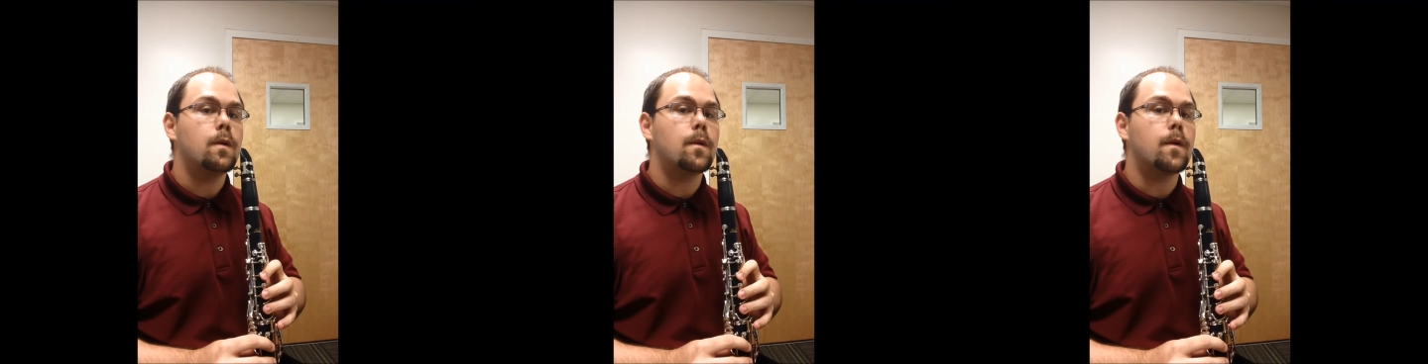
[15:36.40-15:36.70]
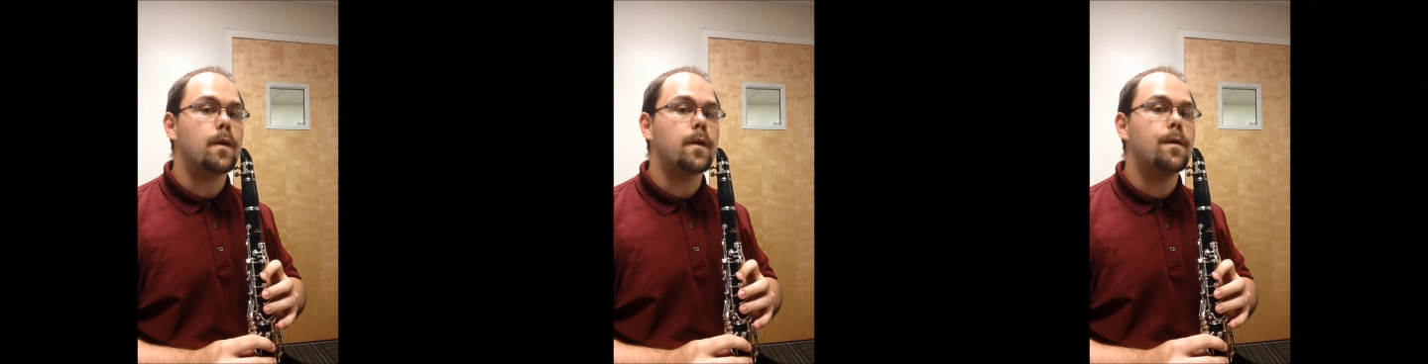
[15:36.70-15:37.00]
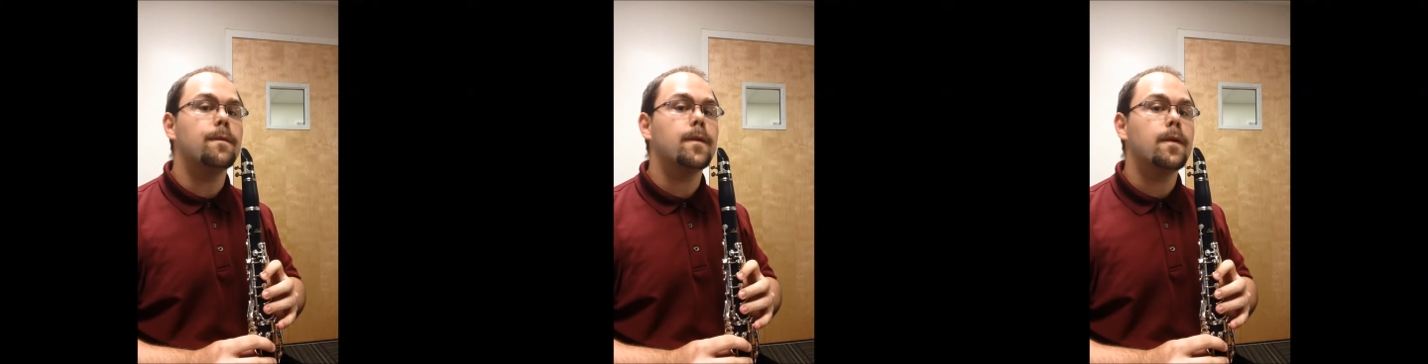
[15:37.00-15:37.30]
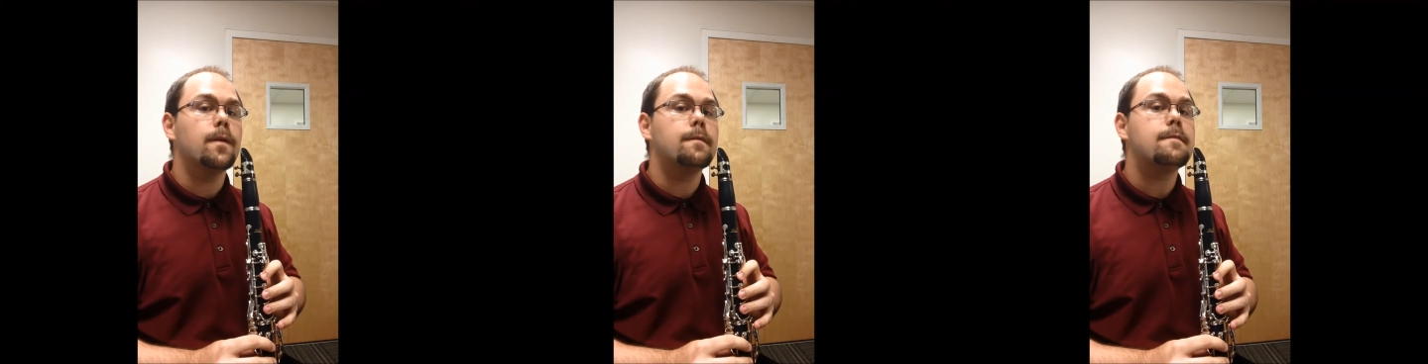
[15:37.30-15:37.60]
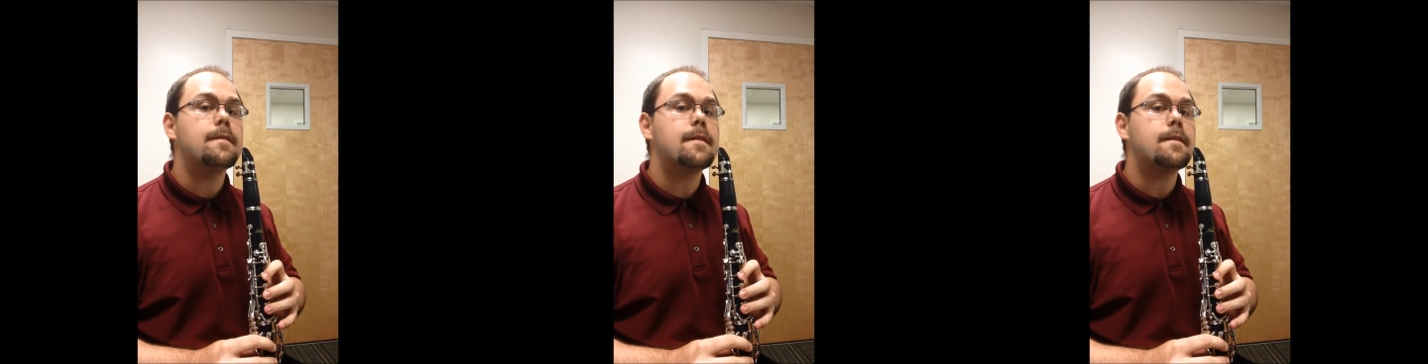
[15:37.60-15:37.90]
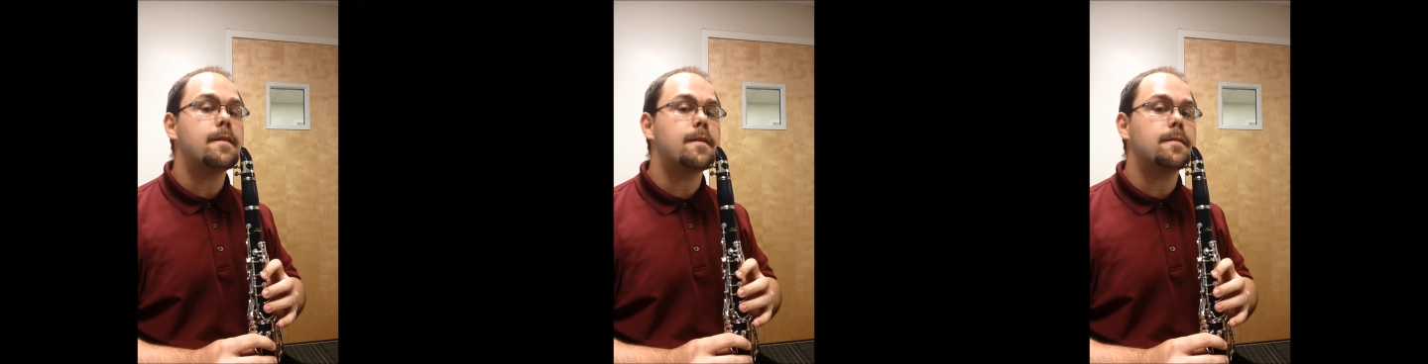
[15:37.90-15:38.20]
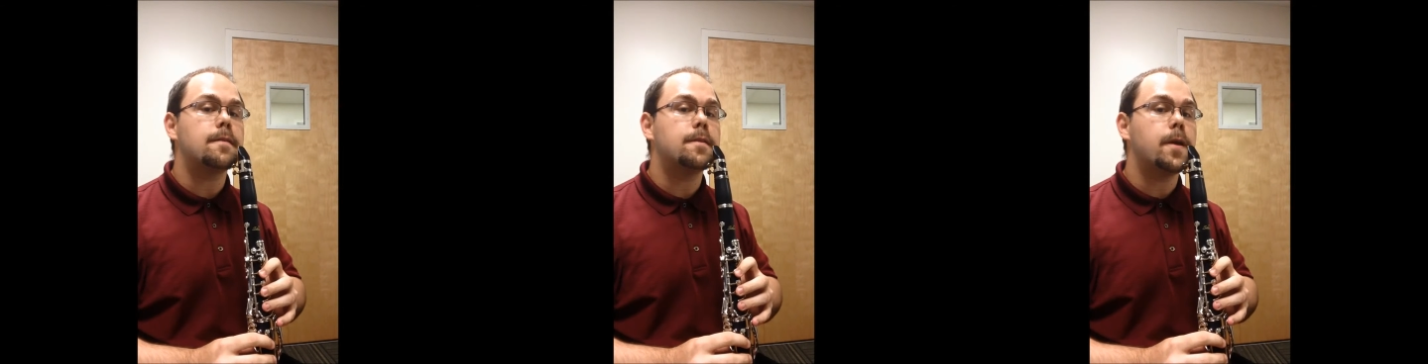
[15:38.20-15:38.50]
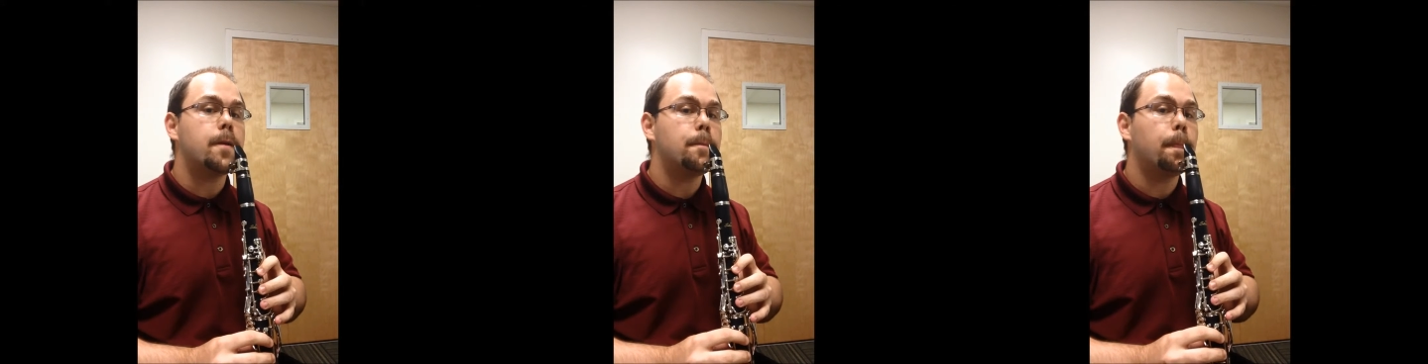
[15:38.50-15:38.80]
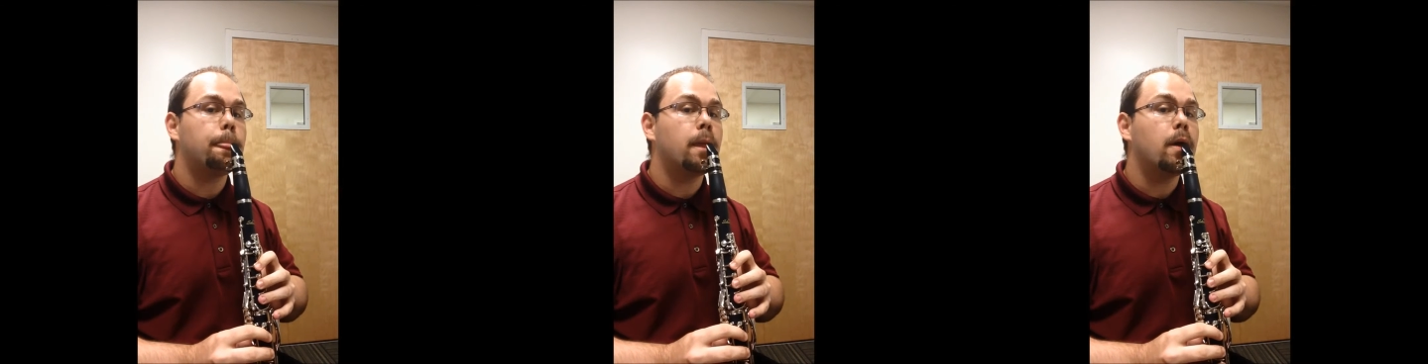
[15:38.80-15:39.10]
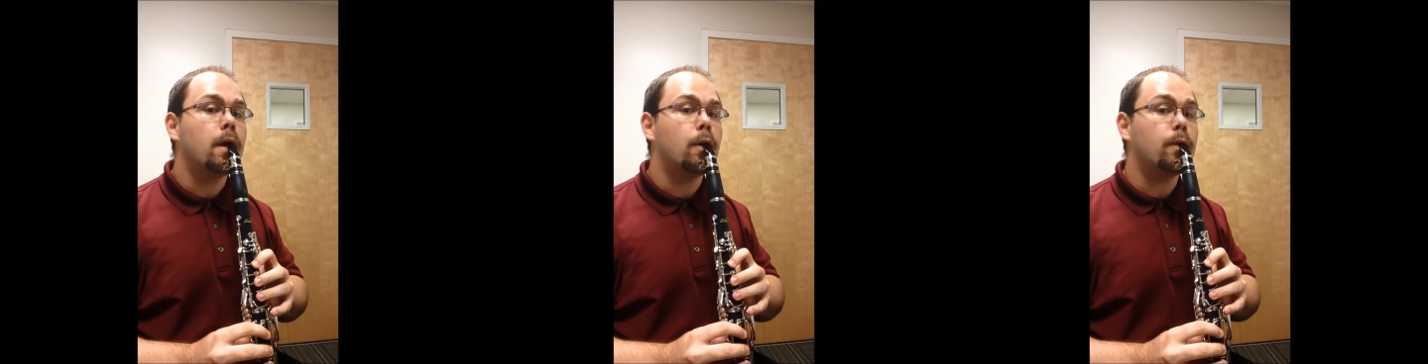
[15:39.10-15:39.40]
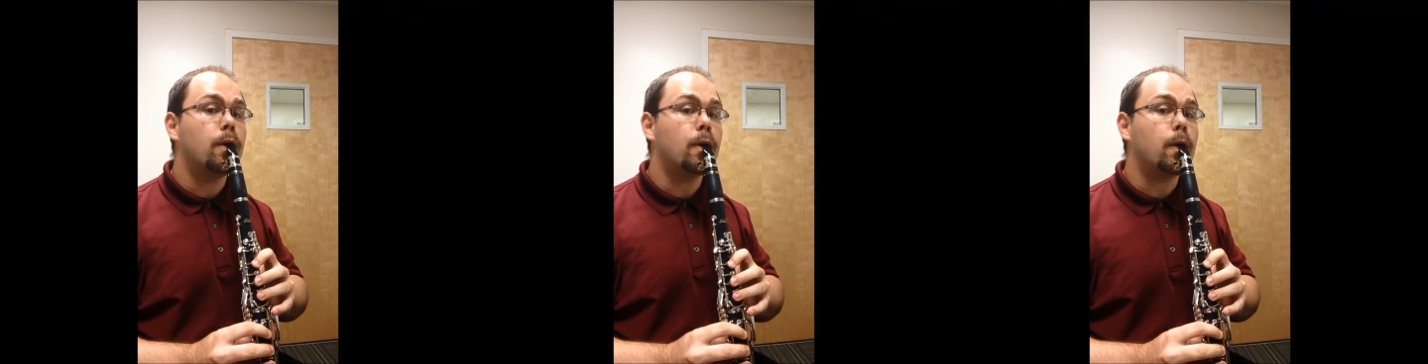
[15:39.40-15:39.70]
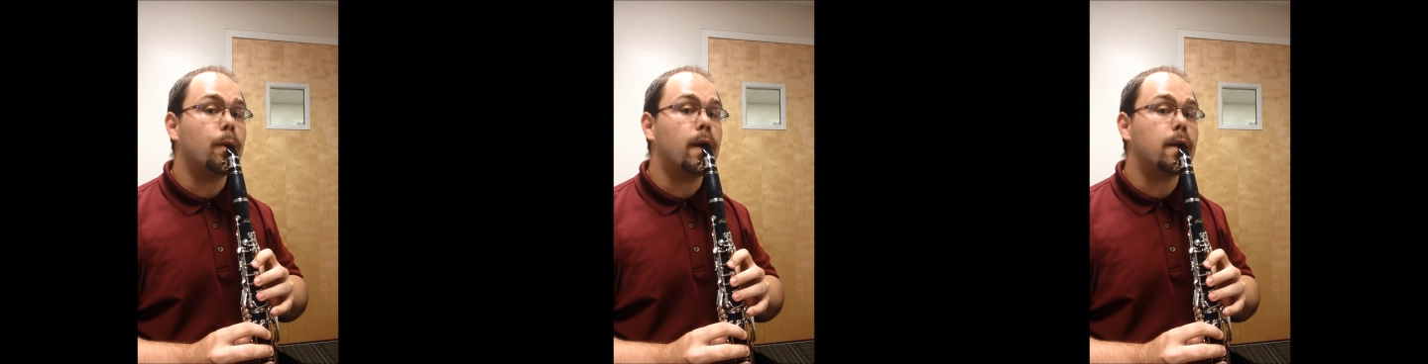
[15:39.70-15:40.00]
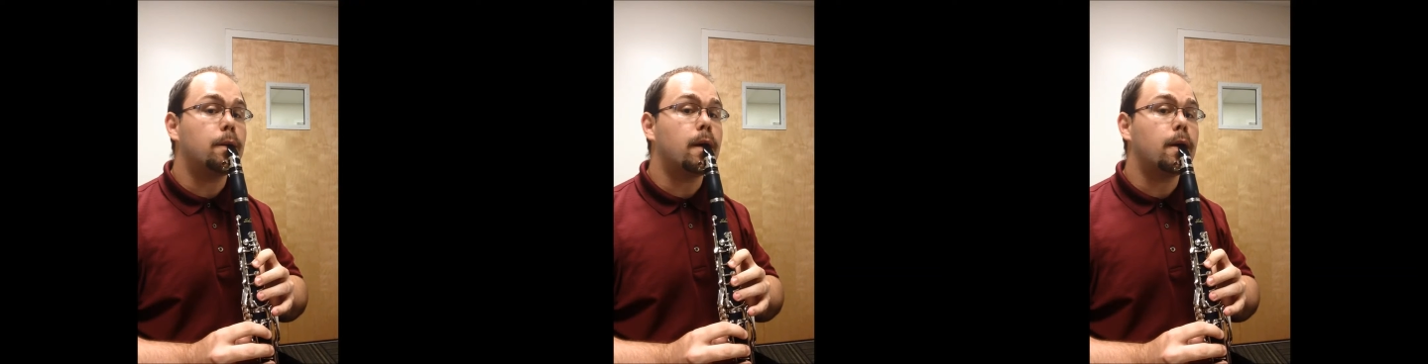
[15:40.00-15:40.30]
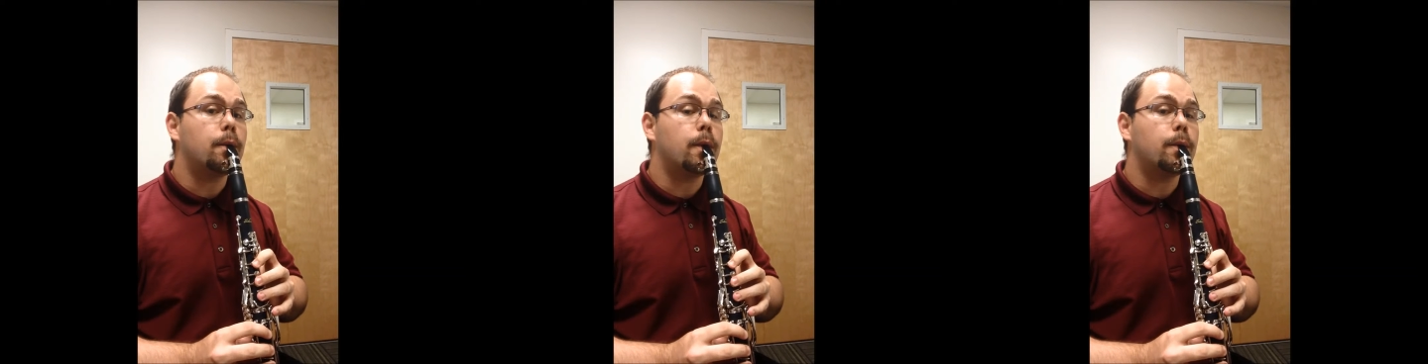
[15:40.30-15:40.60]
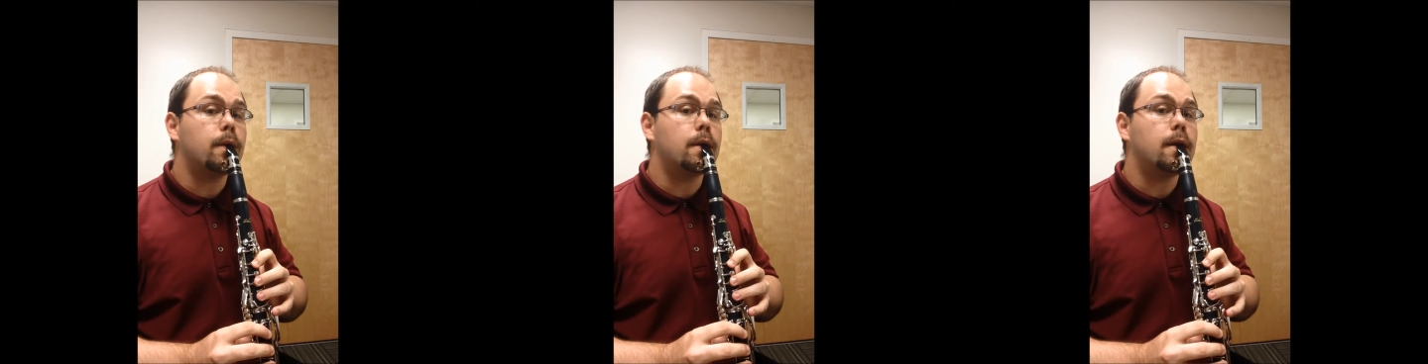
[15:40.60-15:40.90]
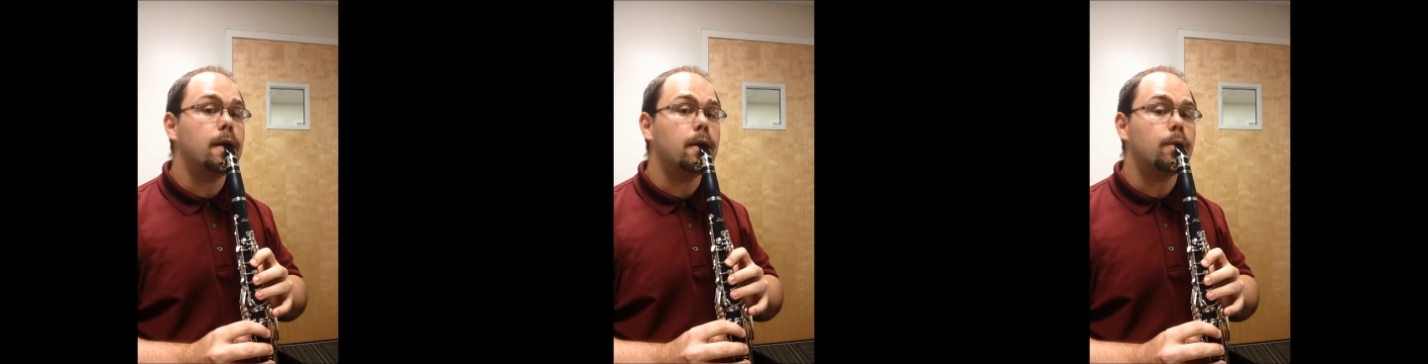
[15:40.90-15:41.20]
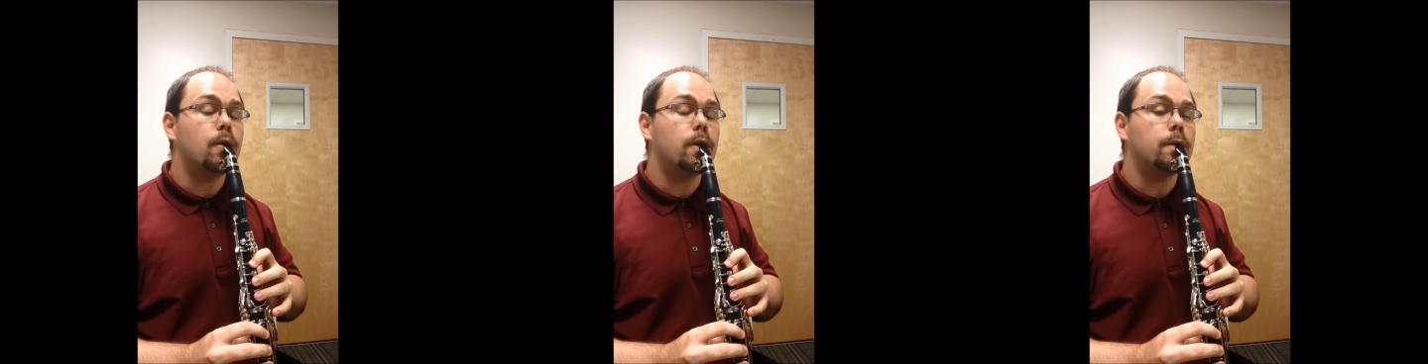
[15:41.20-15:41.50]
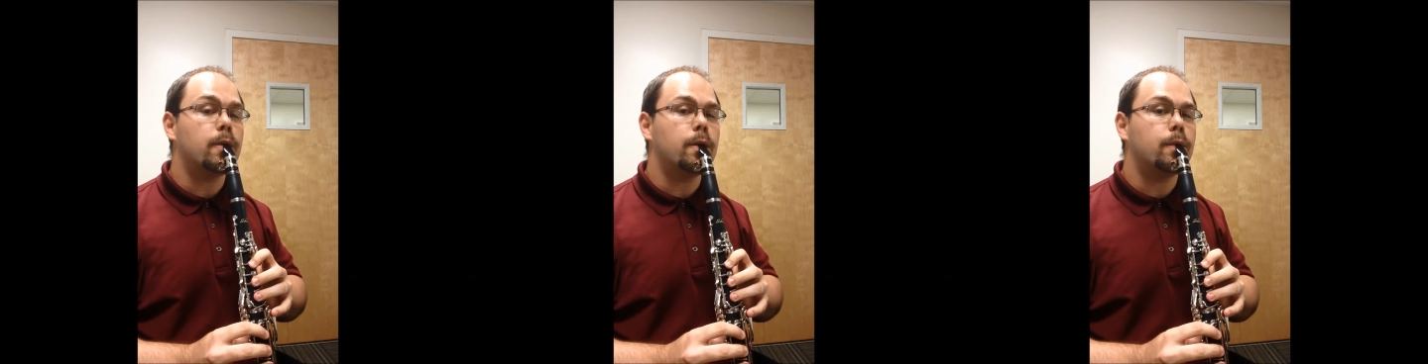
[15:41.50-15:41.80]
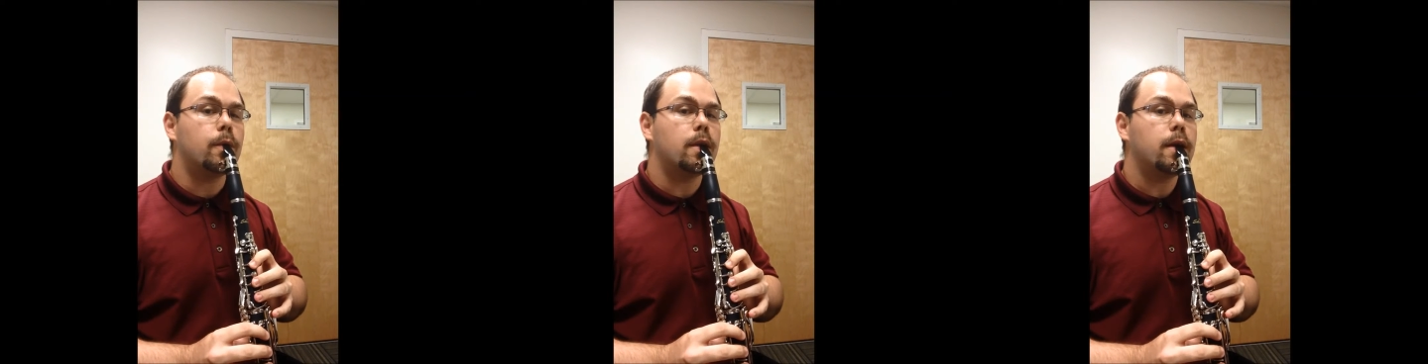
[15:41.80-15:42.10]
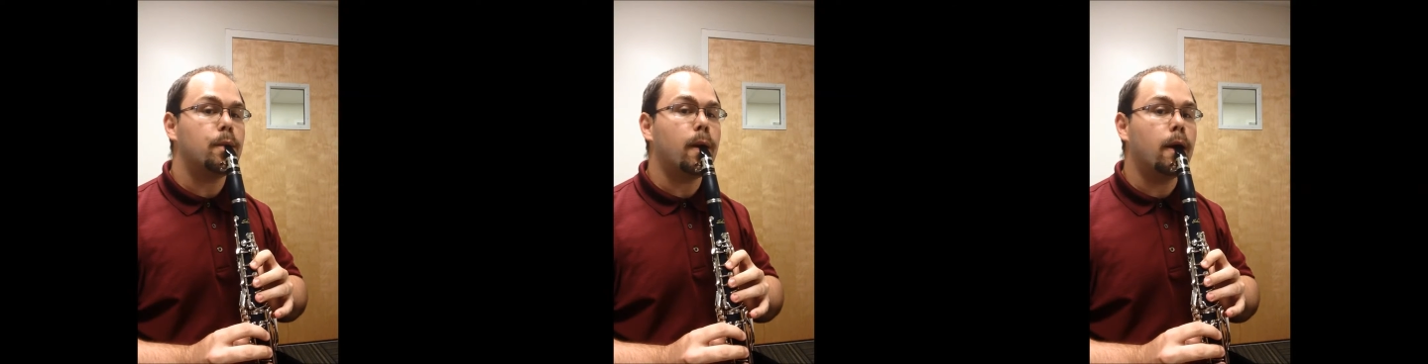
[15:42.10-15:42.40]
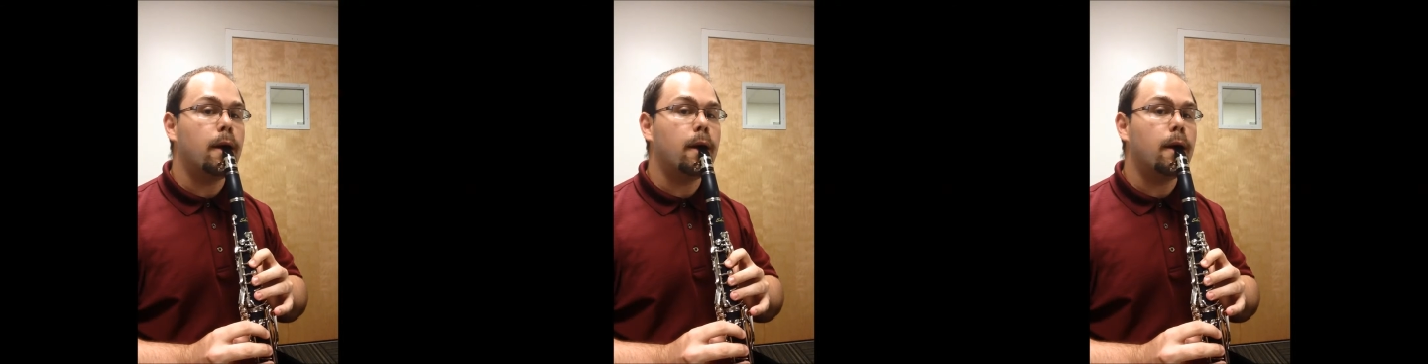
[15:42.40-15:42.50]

Rolling over, flattening out the chin. Fulcrum on the bottom of the teeth, bottom of the lip.